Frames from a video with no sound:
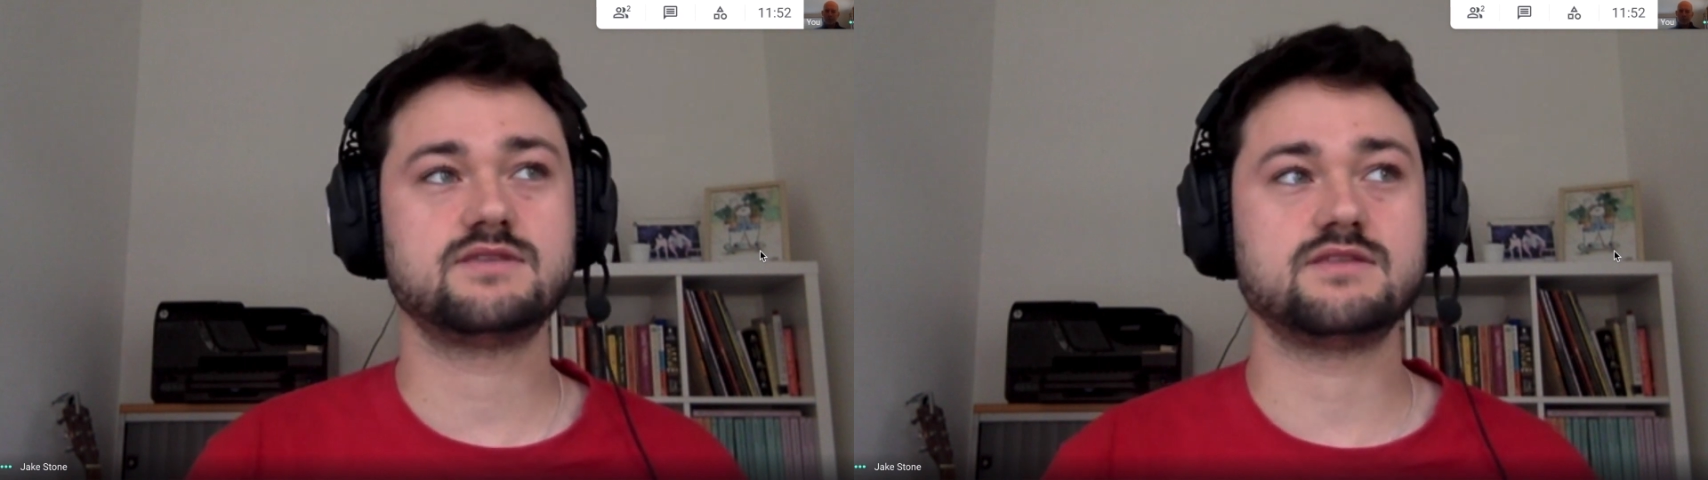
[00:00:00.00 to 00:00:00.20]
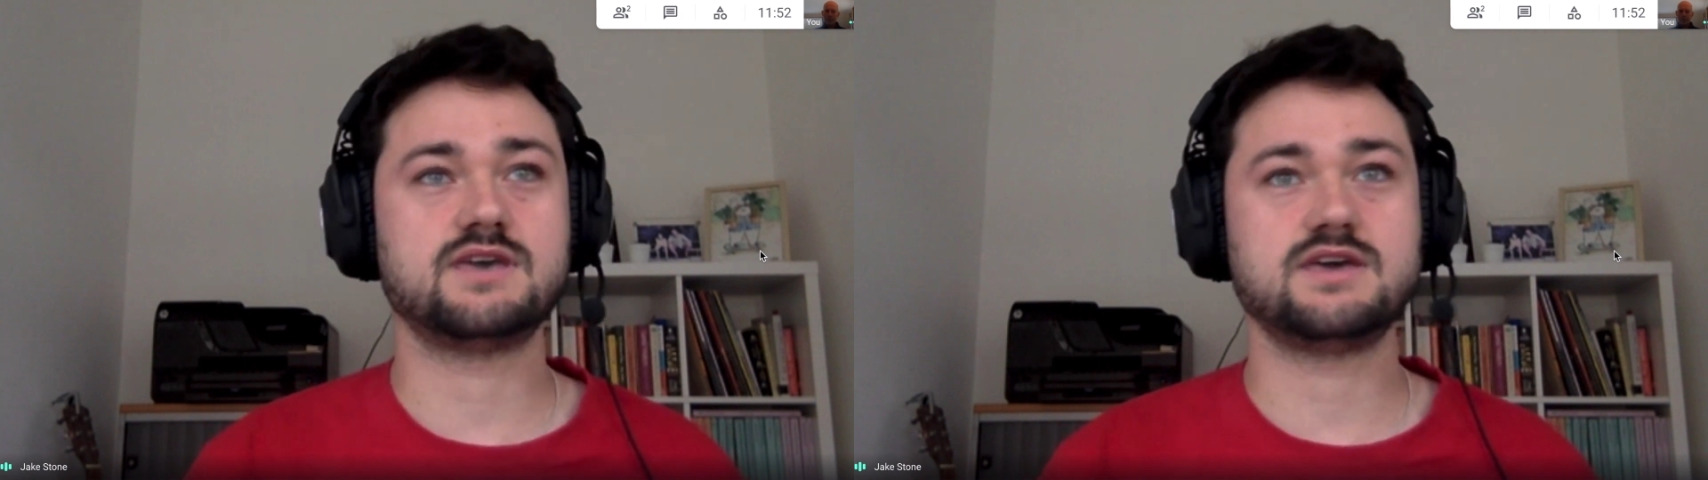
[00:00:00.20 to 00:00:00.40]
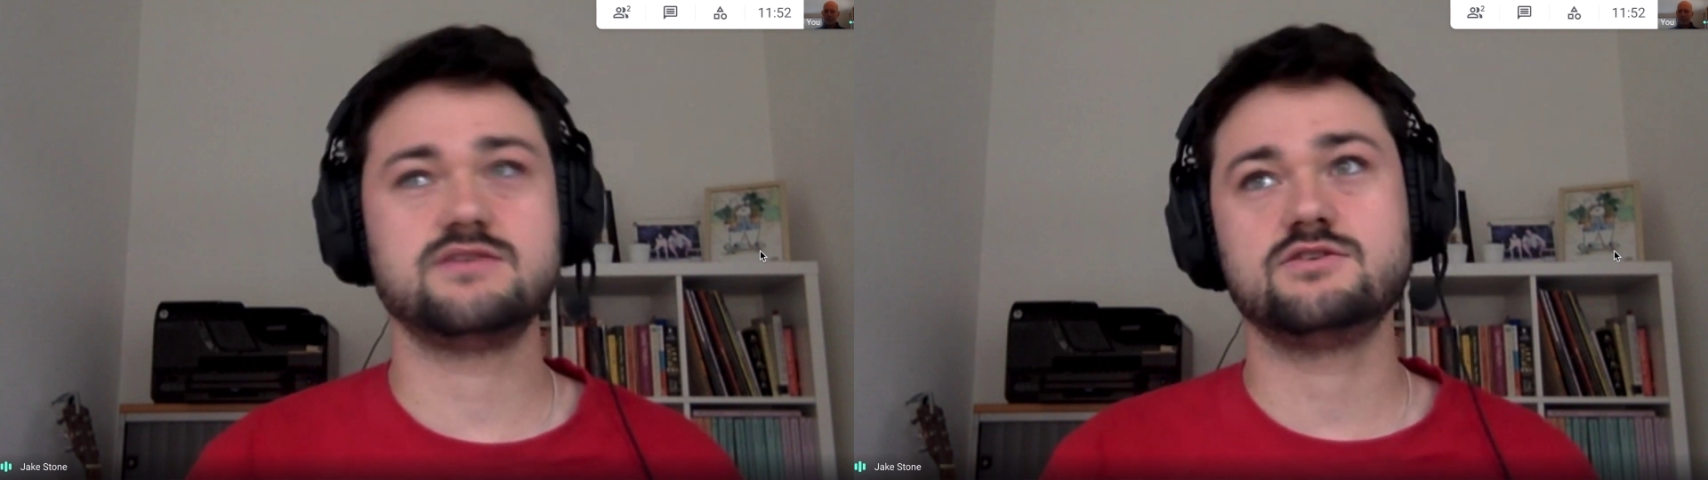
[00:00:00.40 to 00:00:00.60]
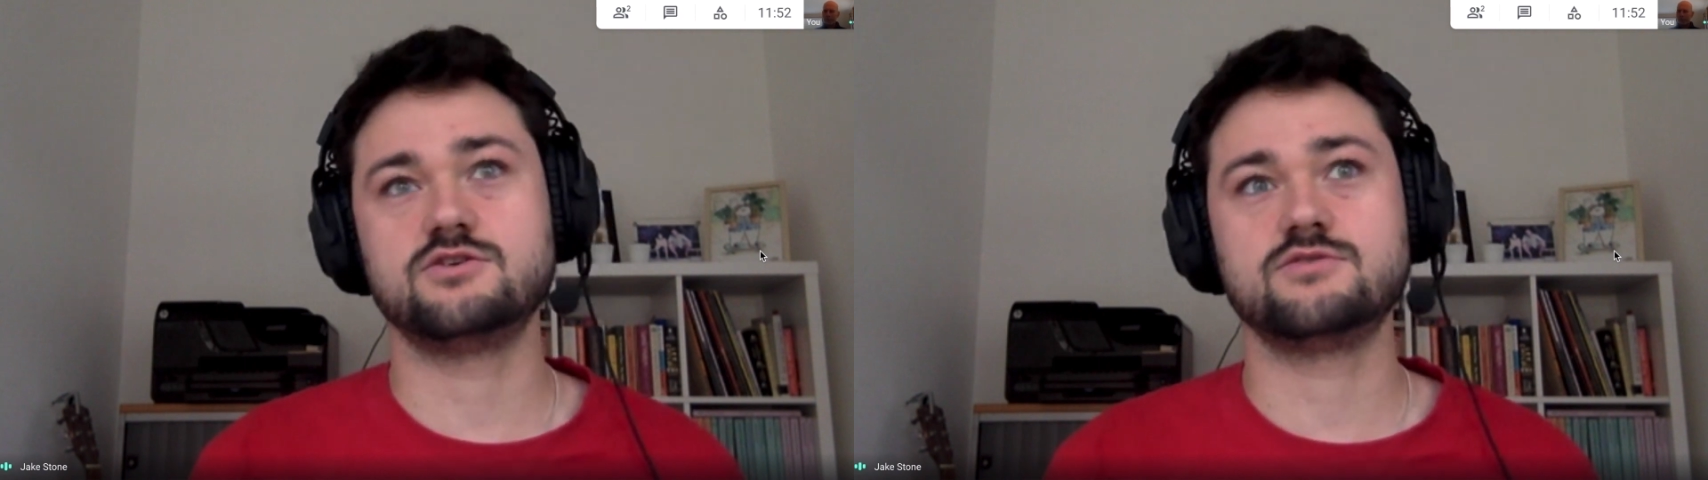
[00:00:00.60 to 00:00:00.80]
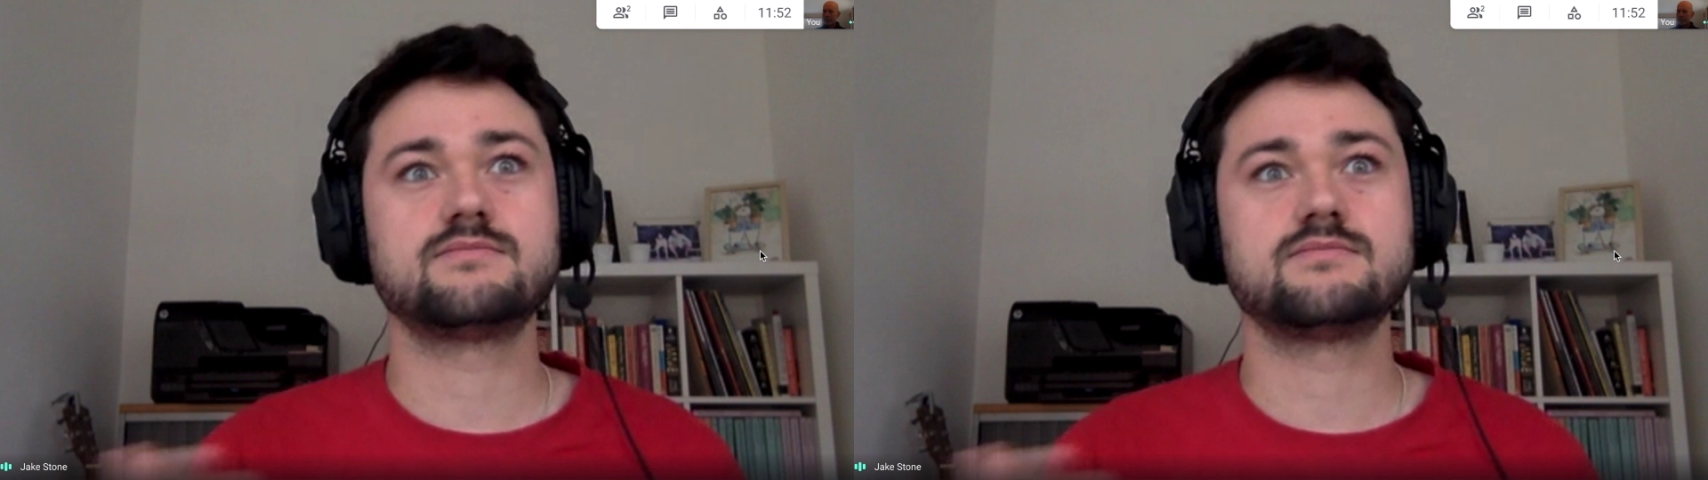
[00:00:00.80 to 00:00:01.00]
that they,
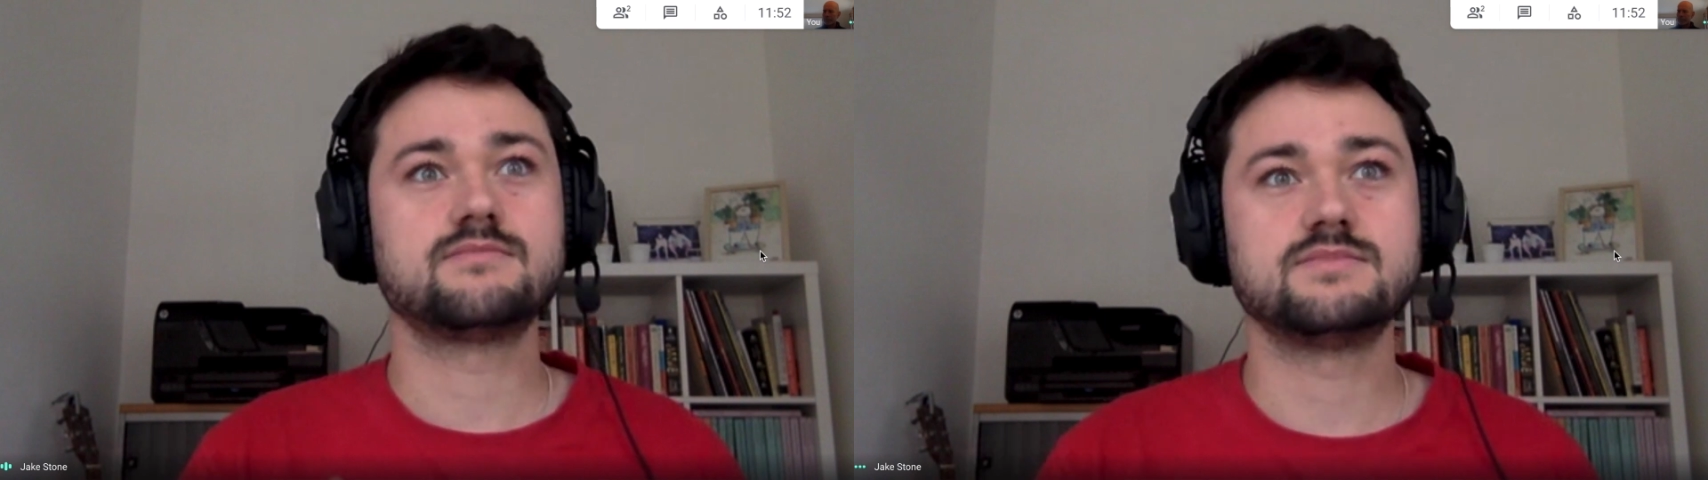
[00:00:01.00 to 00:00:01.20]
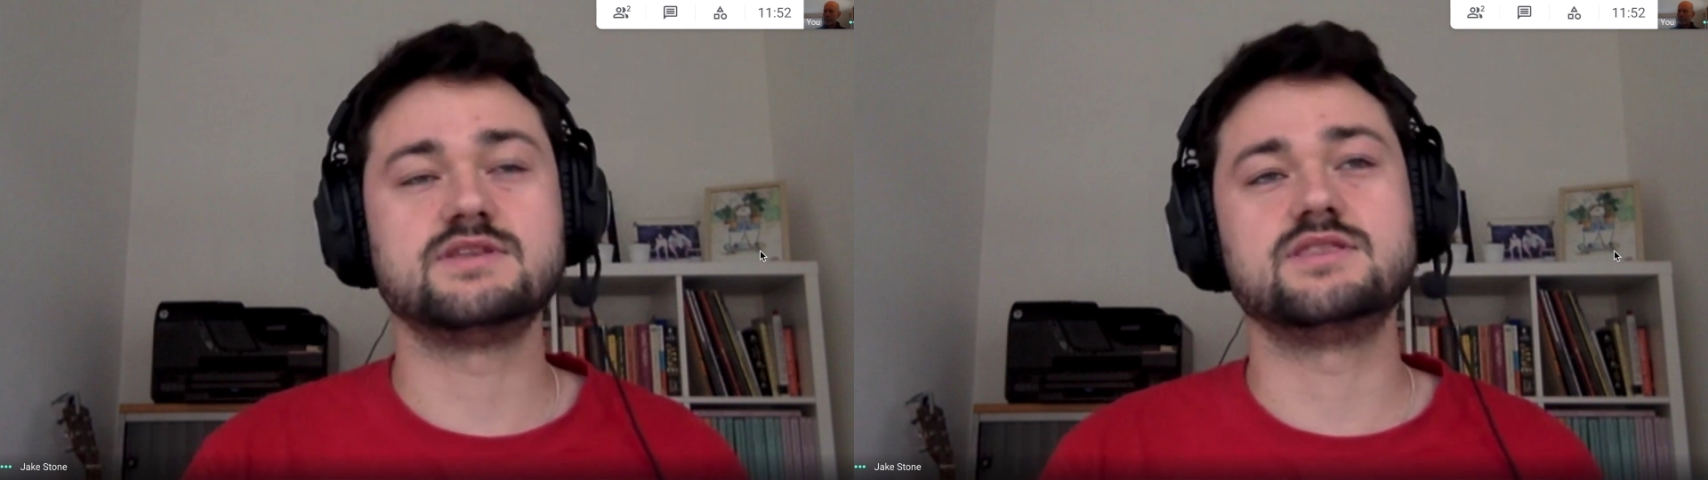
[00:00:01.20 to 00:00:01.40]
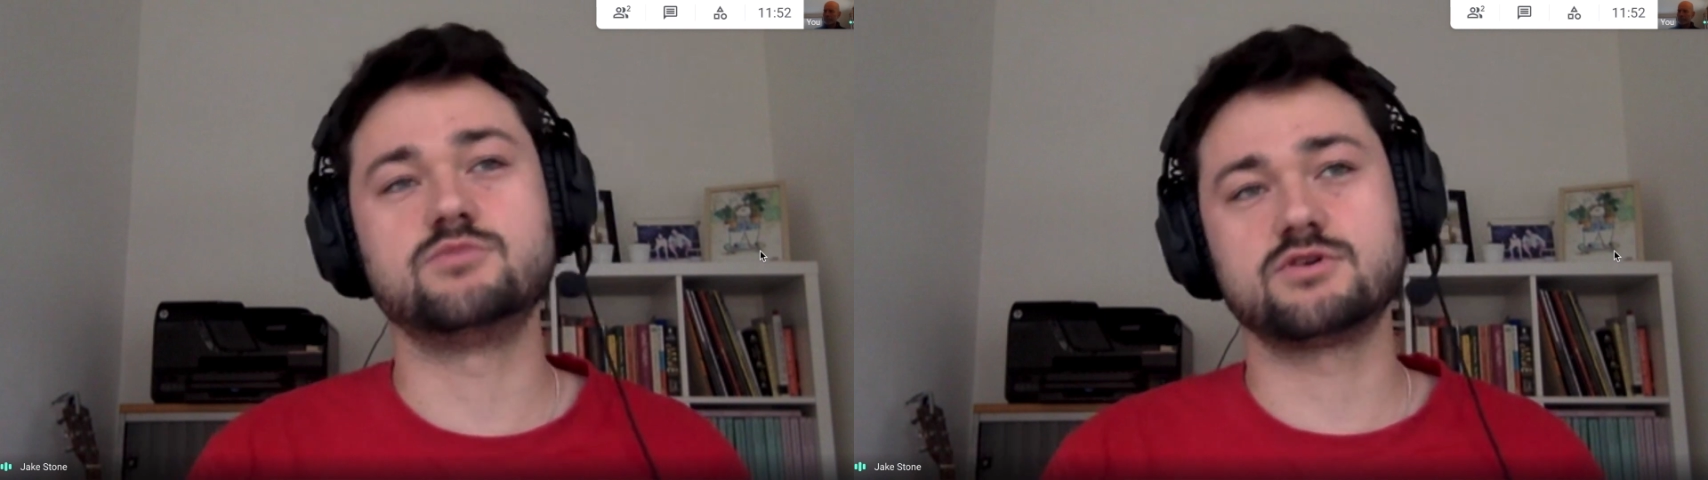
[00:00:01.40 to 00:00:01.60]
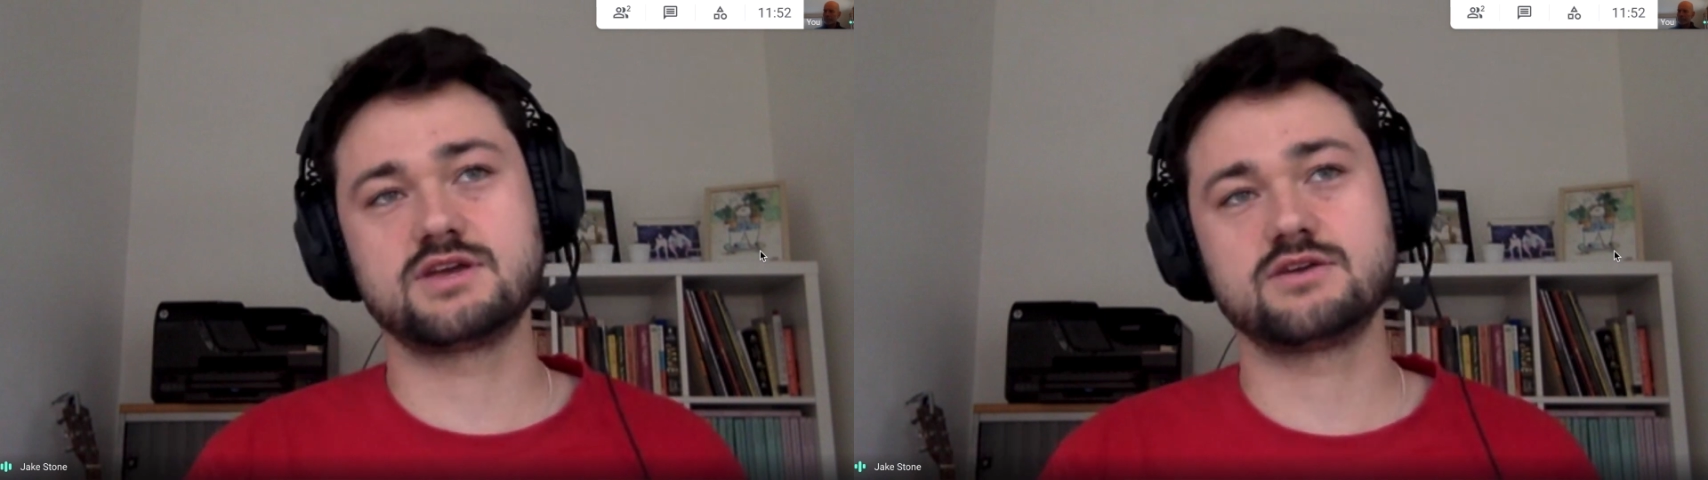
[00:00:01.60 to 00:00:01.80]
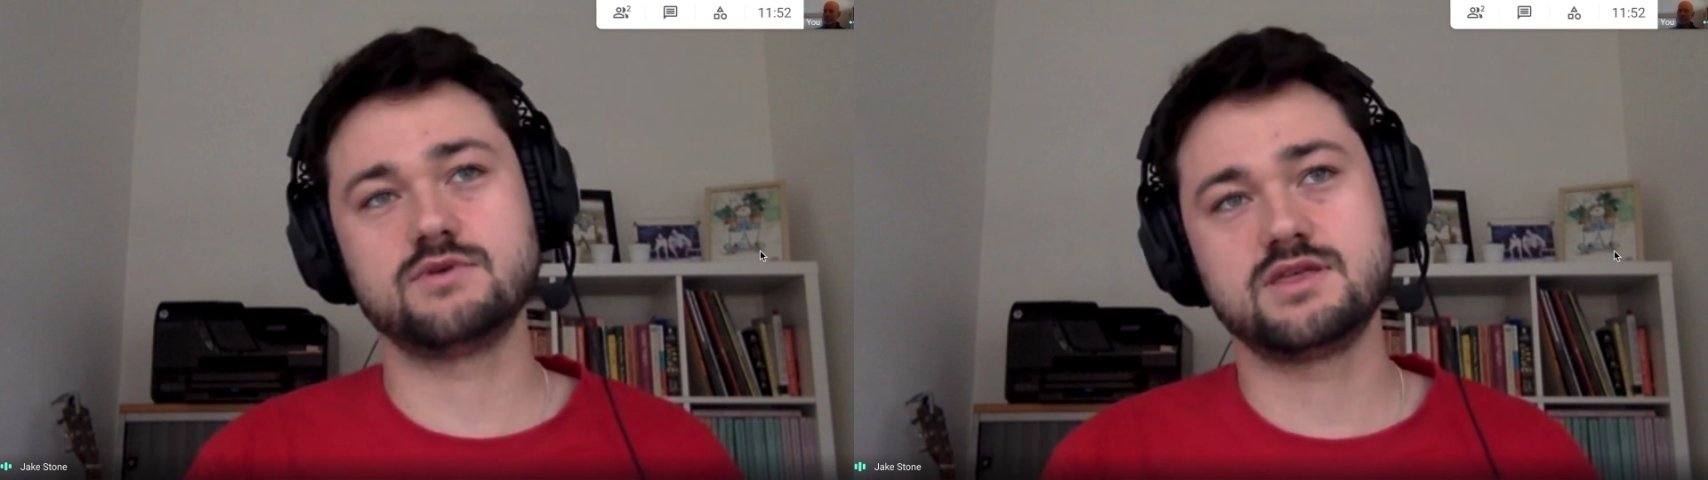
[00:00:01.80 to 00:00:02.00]
did the
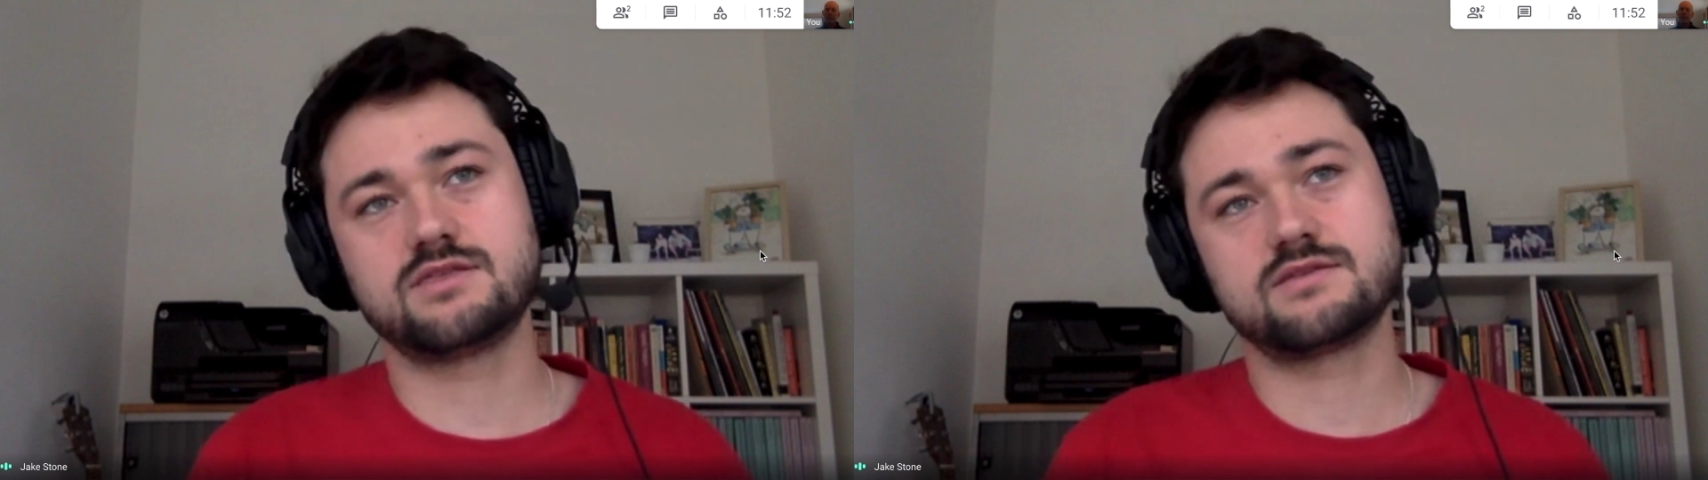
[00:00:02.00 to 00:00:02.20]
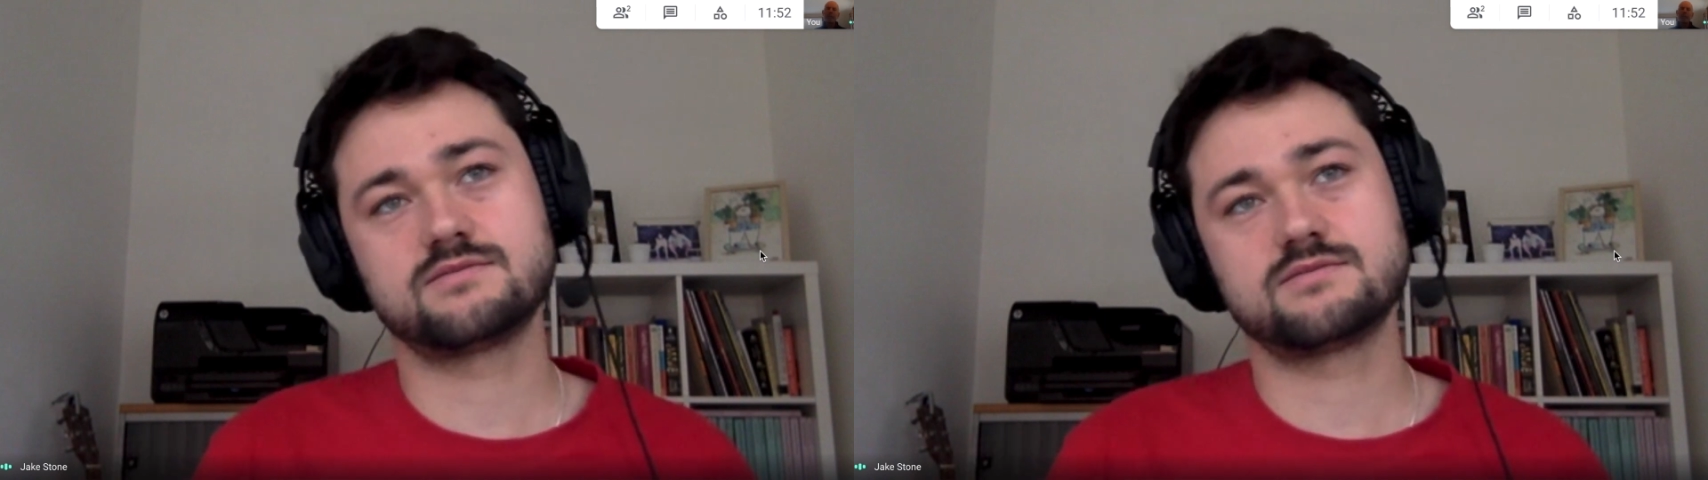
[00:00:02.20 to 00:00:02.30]
booking with.